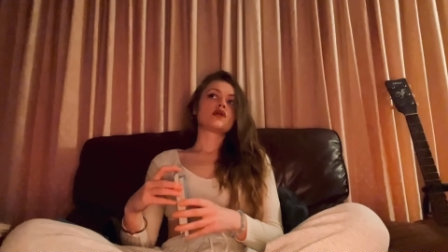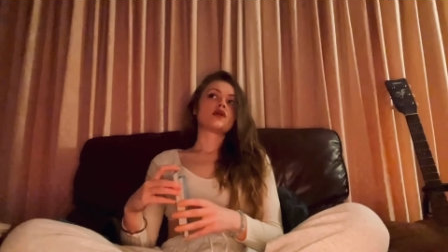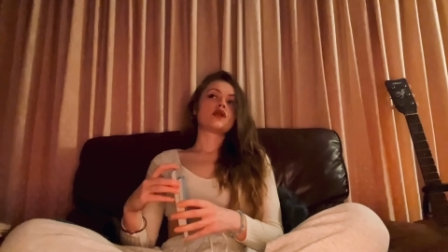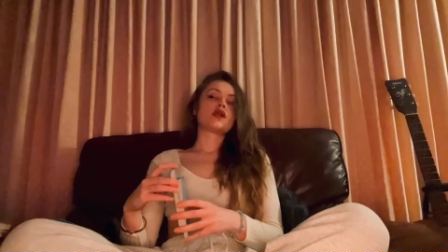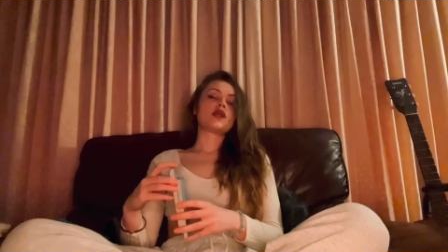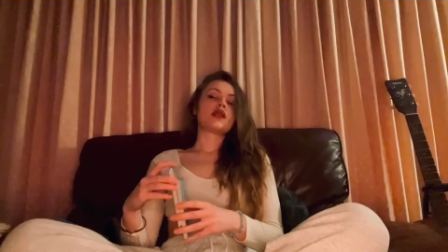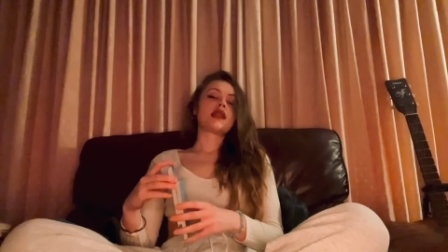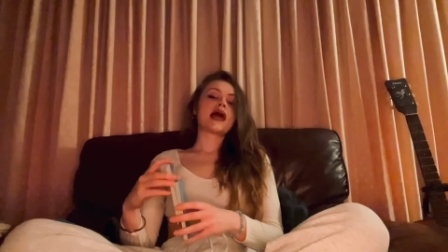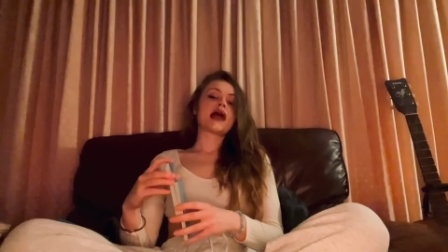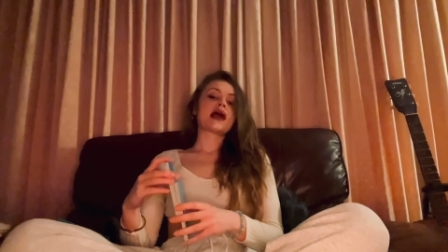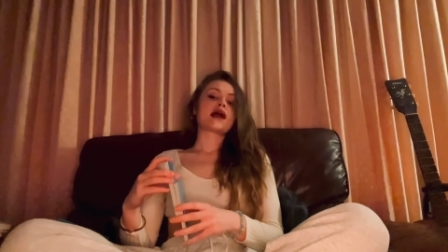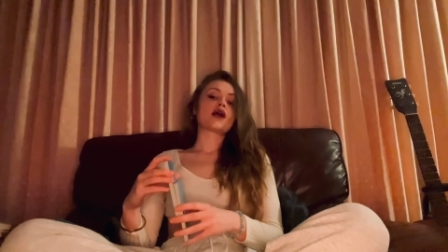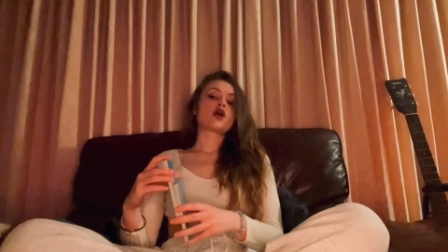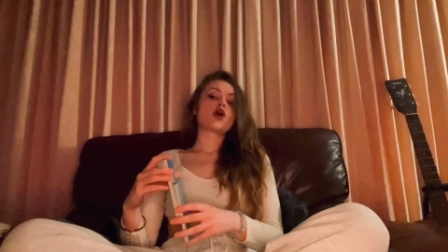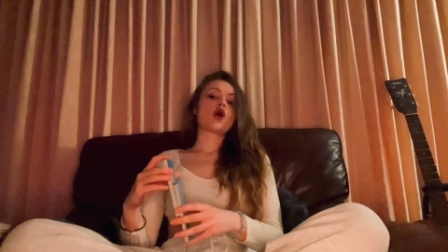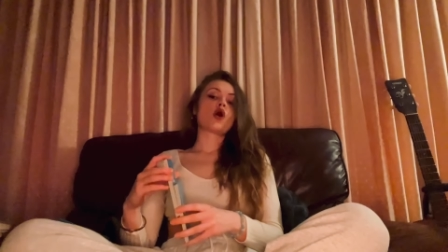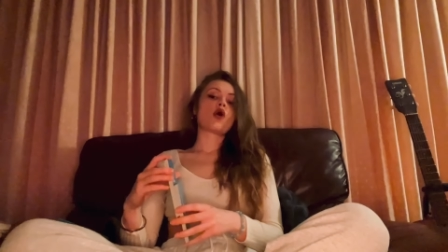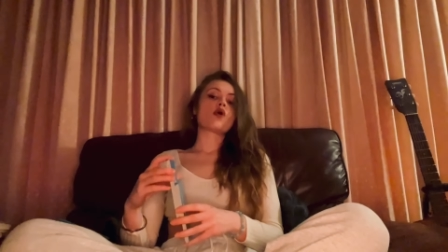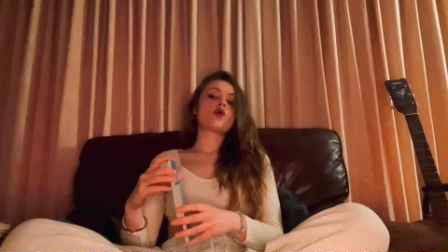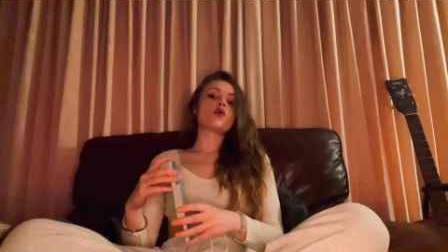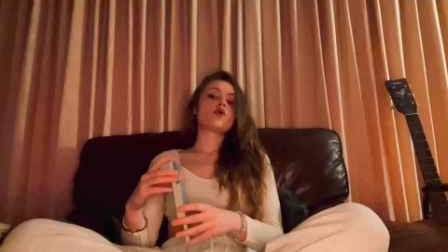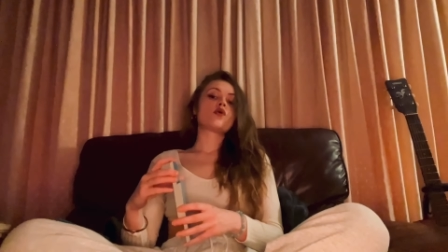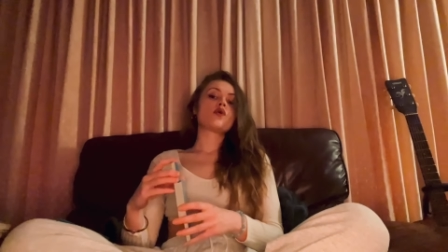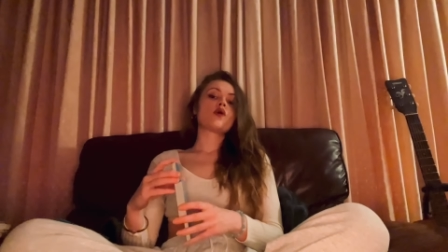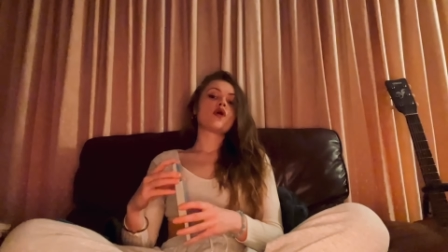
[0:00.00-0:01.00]
let
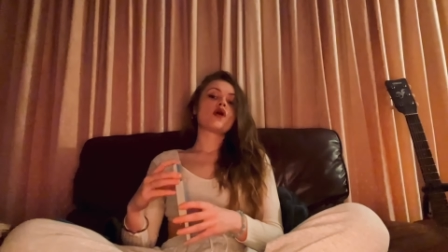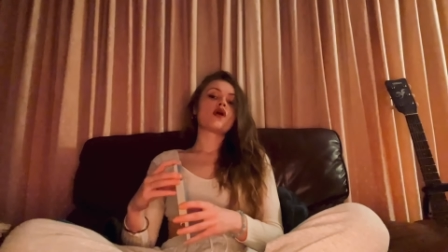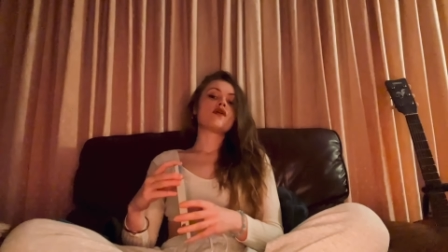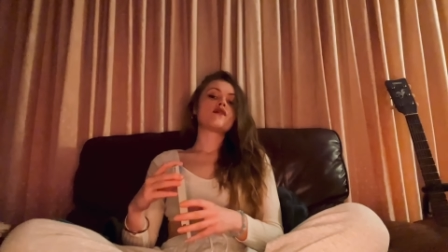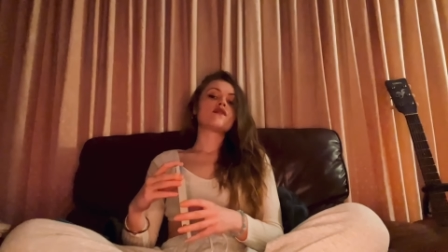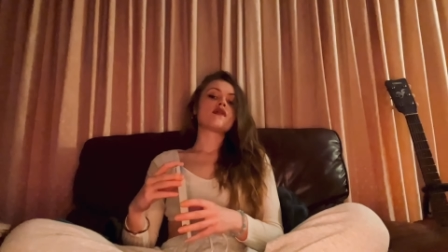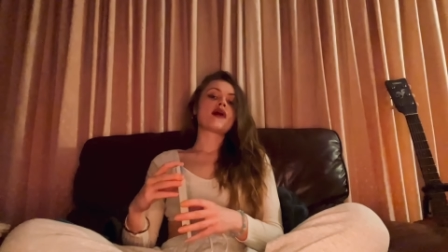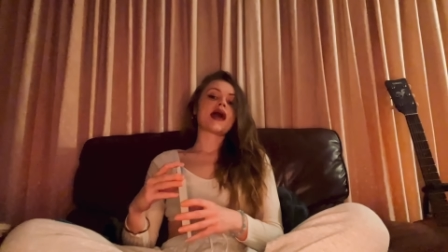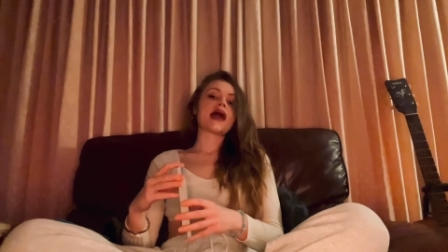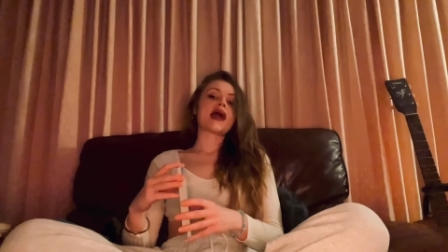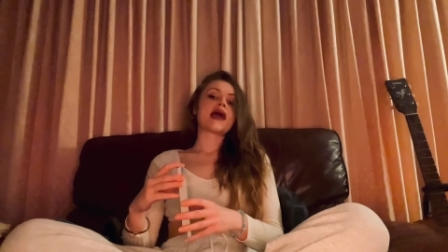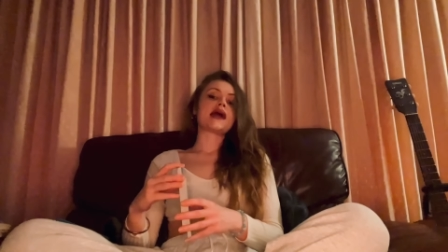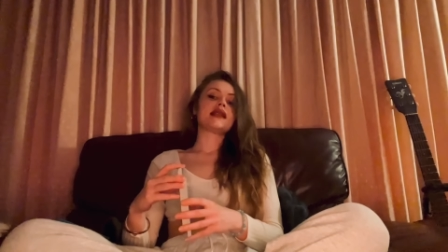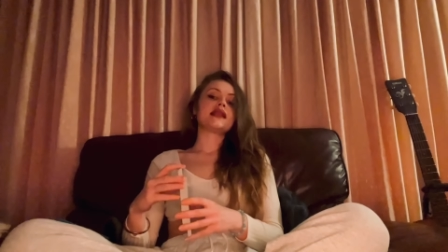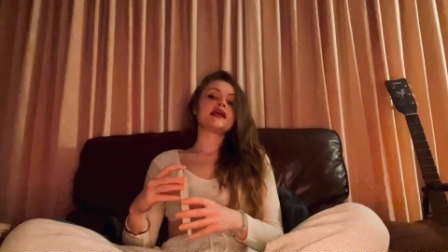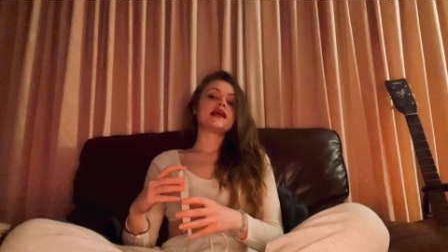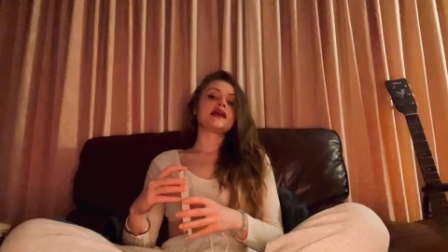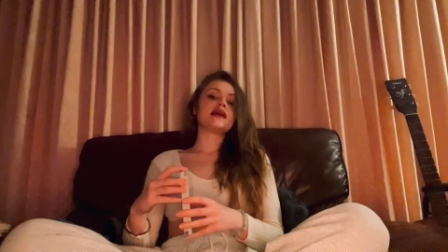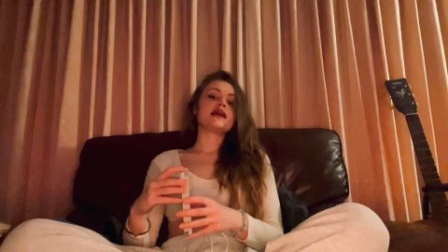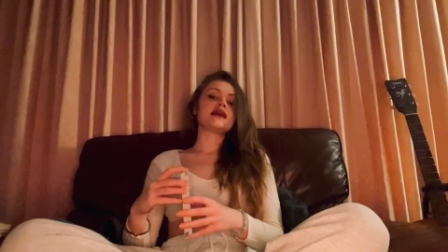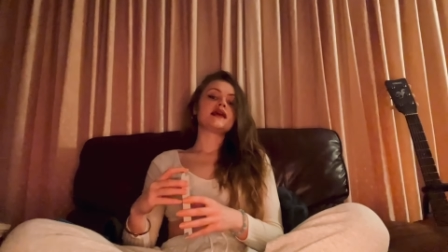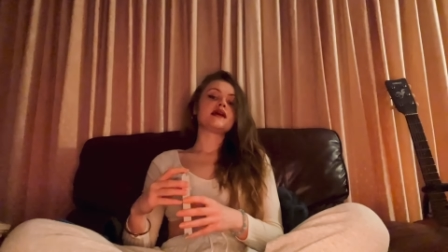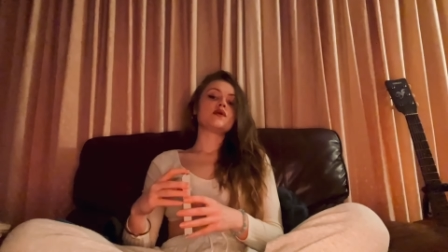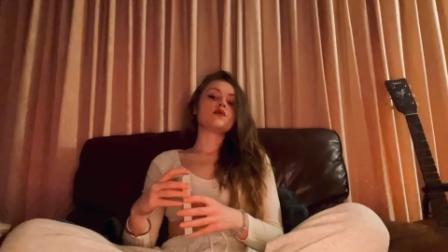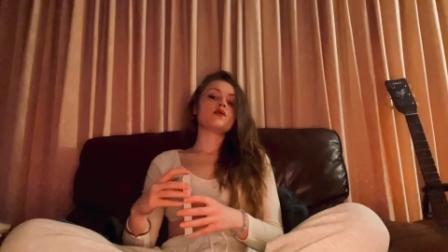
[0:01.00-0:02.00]
go of
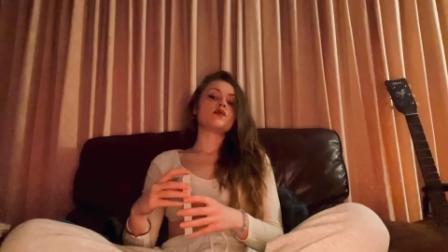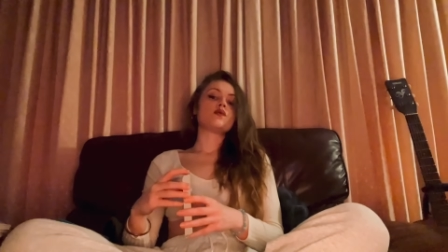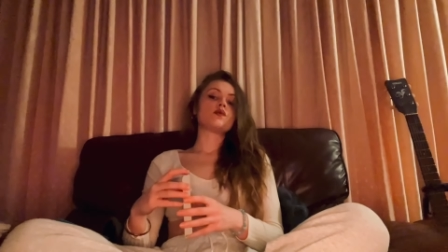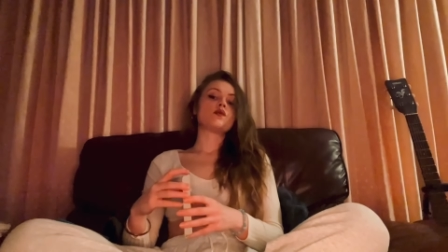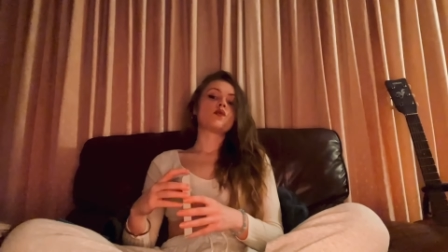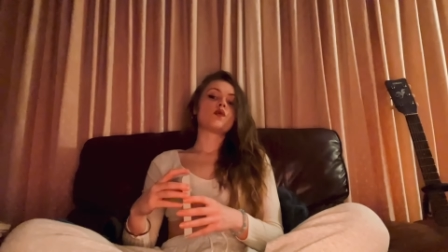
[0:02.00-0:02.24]
any